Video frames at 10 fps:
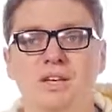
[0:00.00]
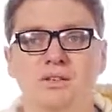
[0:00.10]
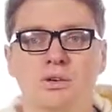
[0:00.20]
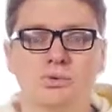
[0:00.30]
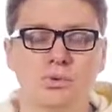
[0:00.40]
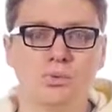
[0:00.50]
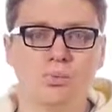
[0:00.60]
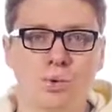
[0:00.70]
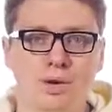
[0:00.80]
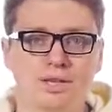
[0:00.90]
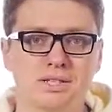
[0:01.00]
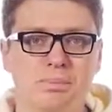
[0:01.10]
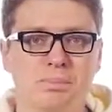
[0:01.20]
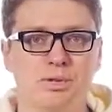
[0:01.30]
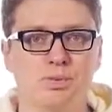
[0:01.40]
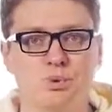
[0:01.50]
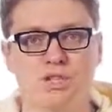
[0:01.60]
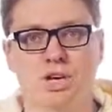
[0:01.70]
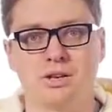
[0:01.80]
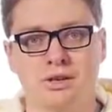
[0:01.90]
So two more examples
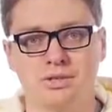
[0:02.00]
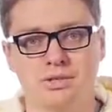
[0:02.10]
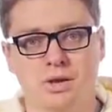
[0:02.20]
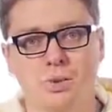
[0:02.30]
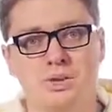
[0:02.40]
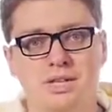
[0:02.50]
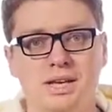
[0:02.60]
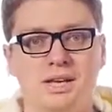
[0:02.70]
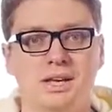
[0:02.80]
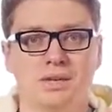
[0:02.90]
which are not so easy